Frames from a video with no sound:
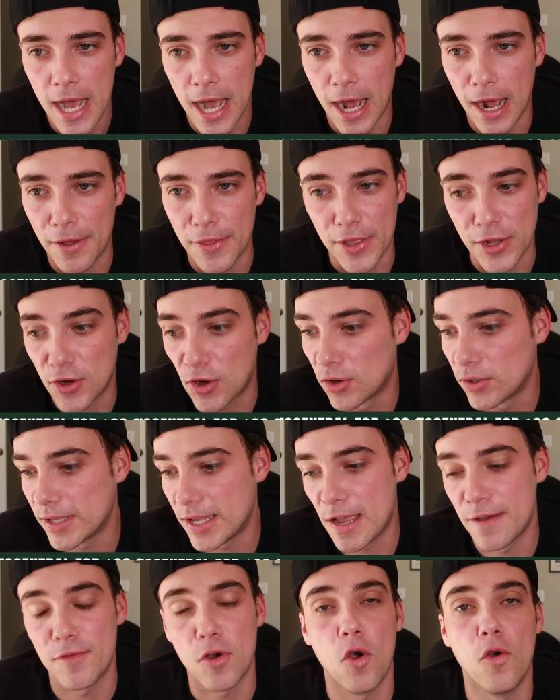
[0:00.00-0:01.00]
They
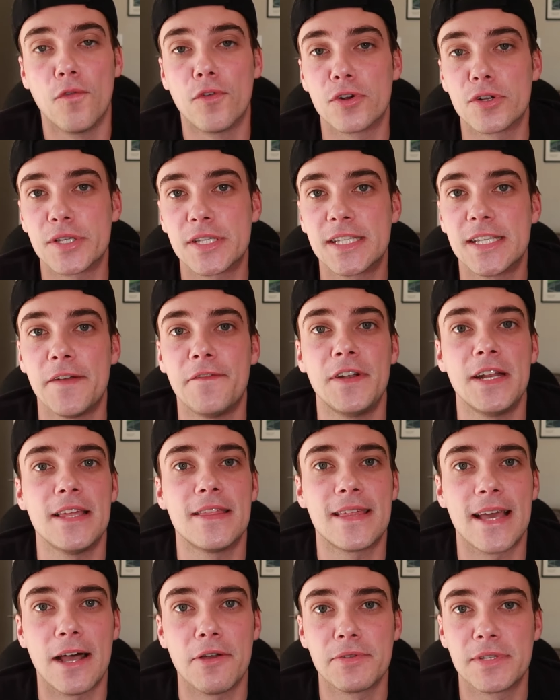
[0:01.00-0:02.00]
currently have over
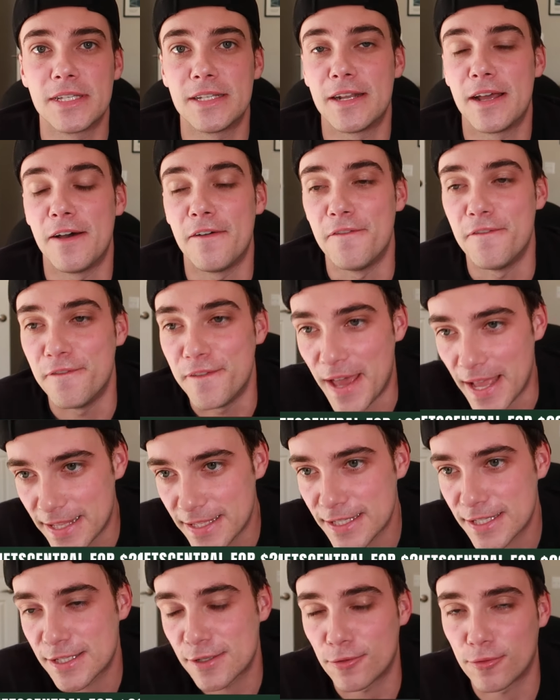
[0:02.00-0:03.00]
70,000
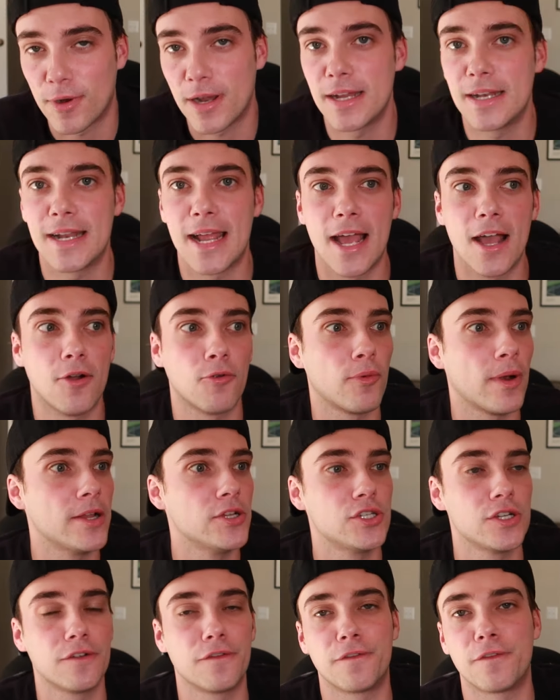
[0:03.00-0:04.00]
events right now,
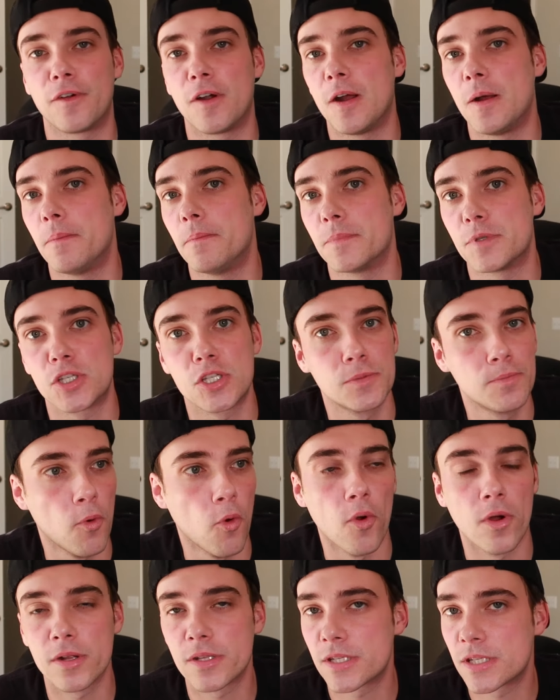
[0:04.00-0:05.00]
ranging from
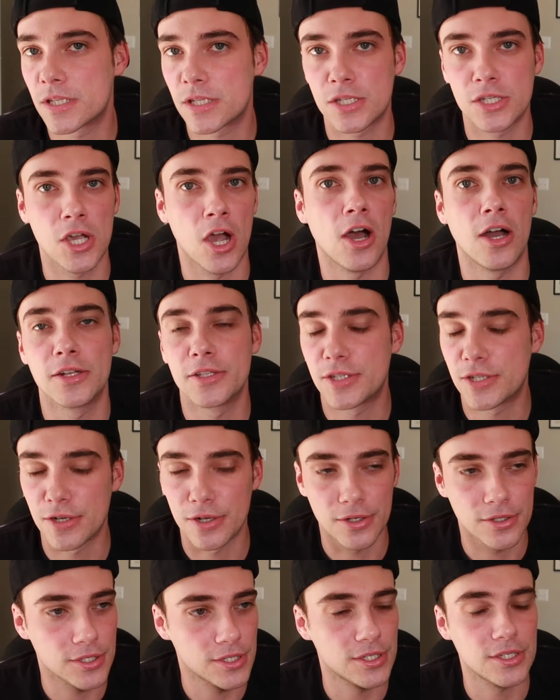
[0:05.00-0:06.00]
sports,
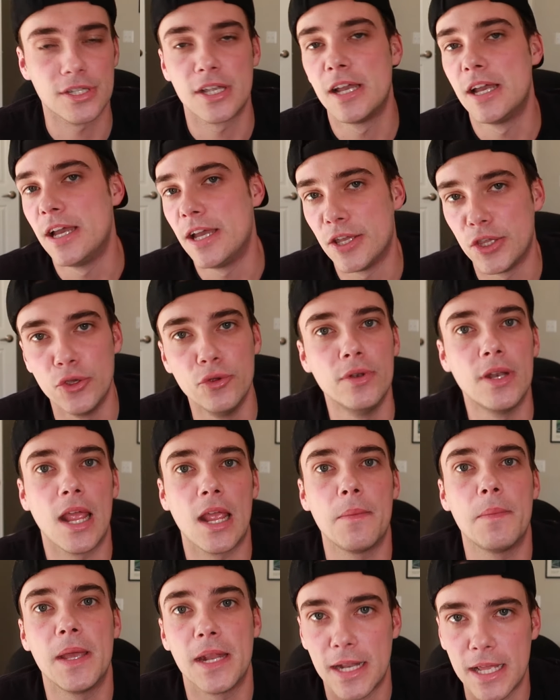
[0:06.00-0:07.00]
concerts, you
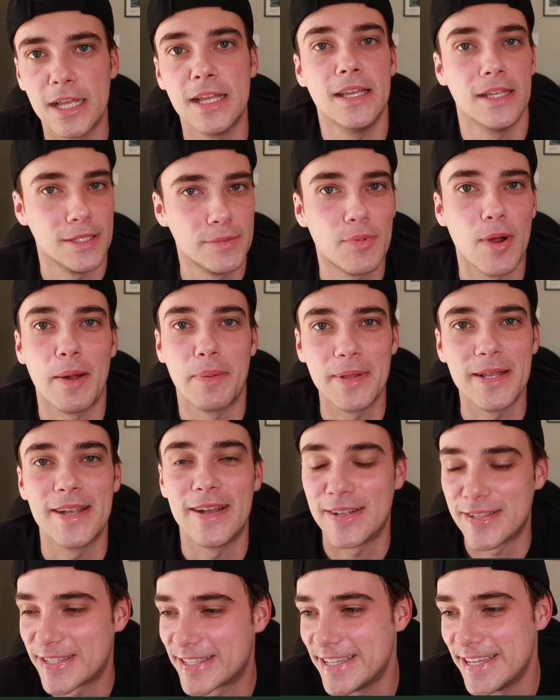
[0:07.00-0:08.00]
name it, it's probably
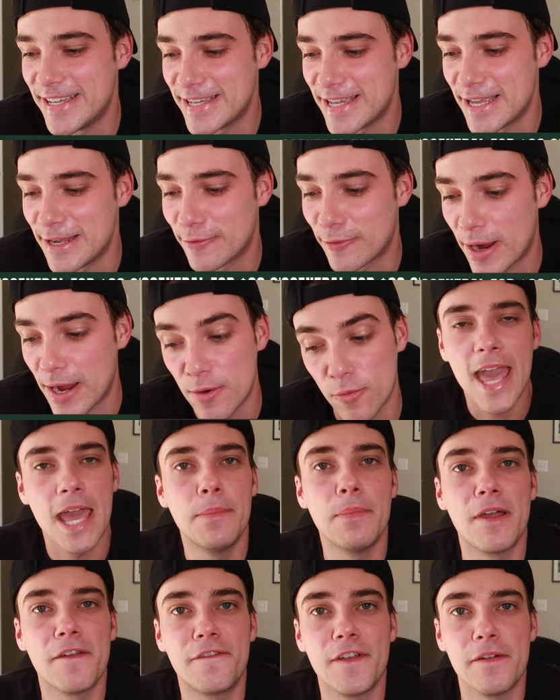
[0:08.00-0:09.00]
on SeatGeek, right?
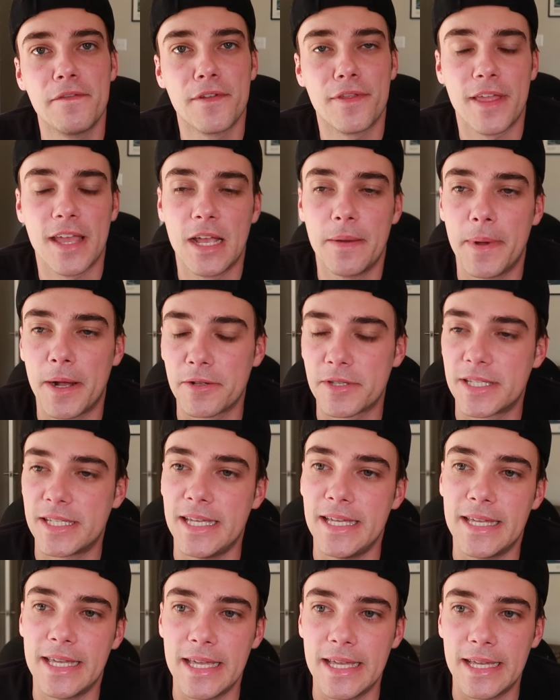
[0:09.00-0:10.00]
And my favorite thing about
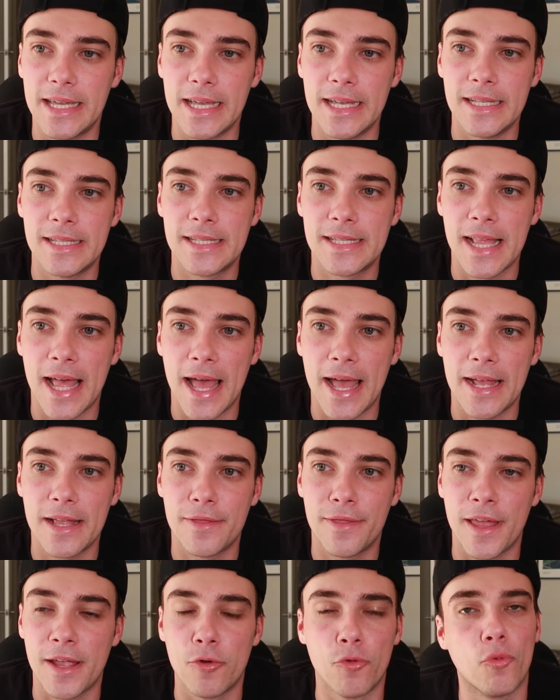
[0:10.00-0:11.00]
SeatGeek is
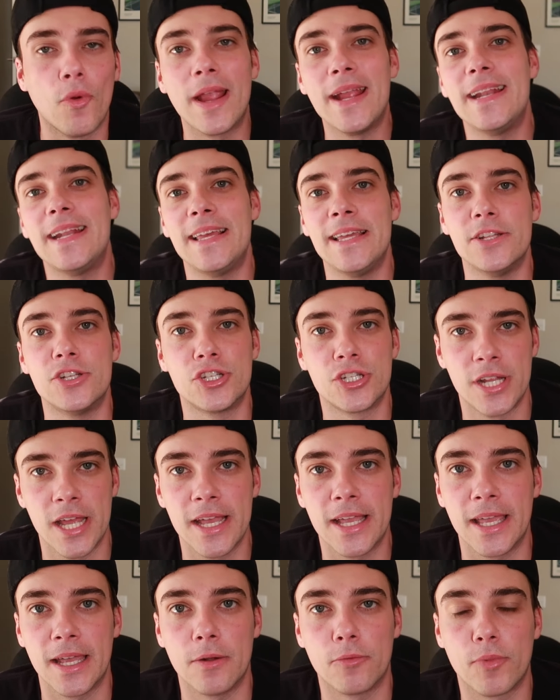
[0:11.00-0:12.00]
that they rate each
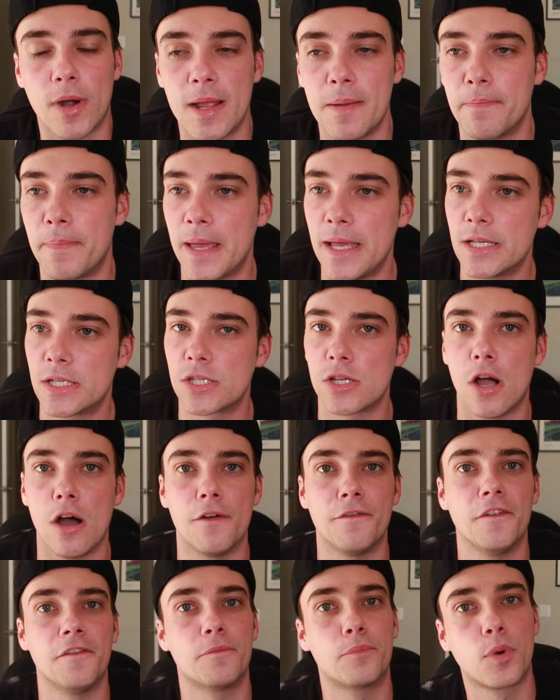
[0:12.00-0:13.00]
ticket, right, based
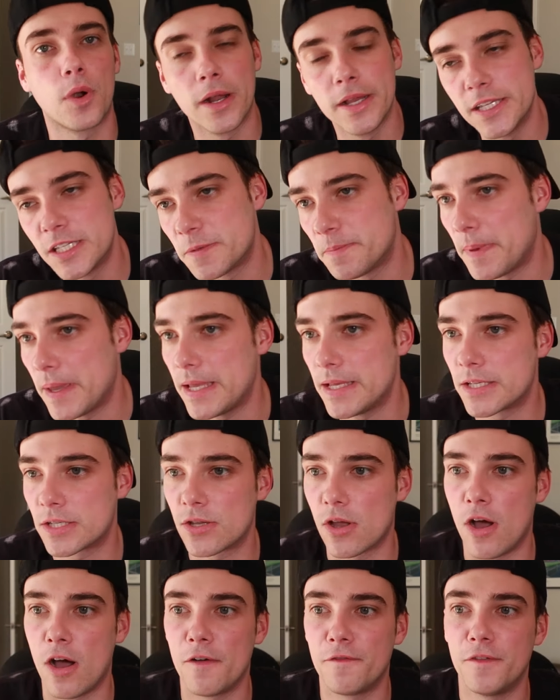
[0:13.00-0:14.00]
off of price,
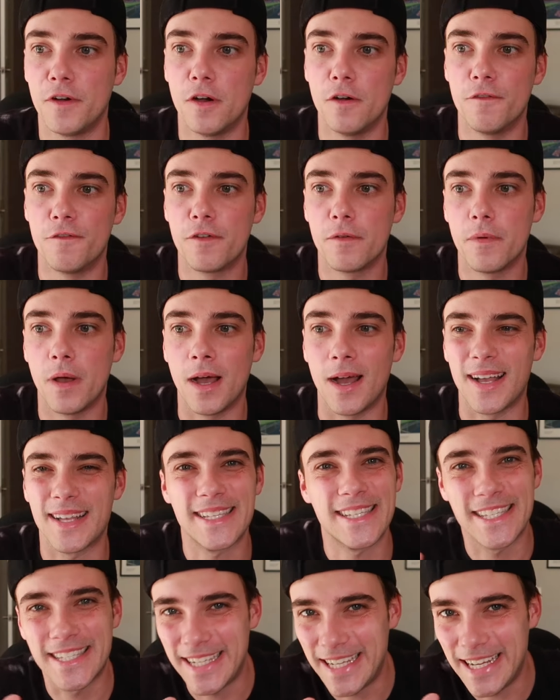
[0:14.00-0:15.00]
based off of
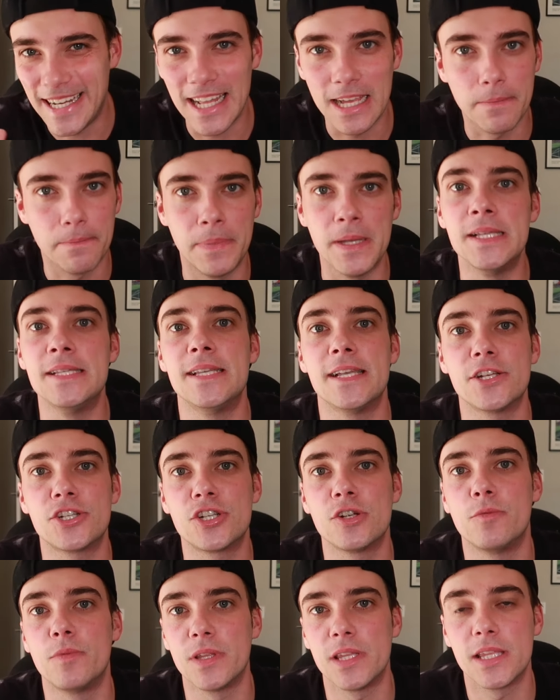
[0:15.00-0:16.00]
seating
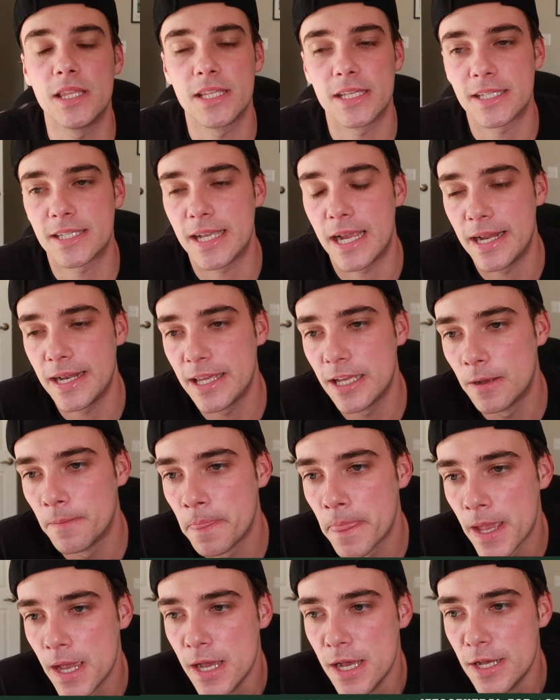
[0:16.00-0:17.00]
position within the
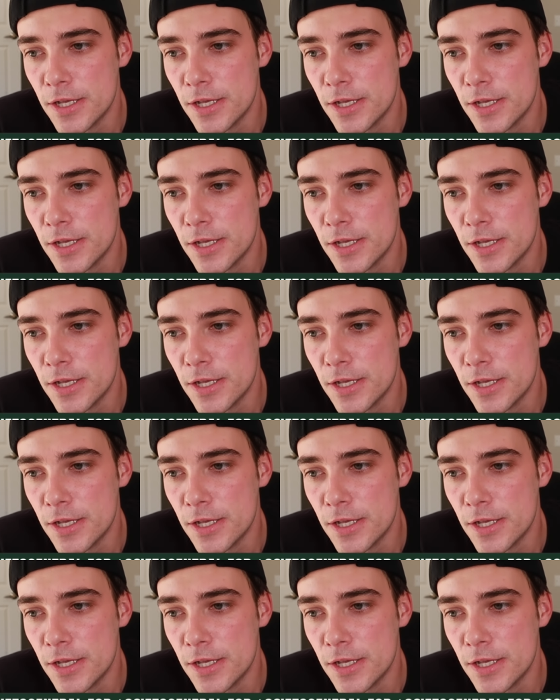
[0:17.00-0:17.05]
stadium.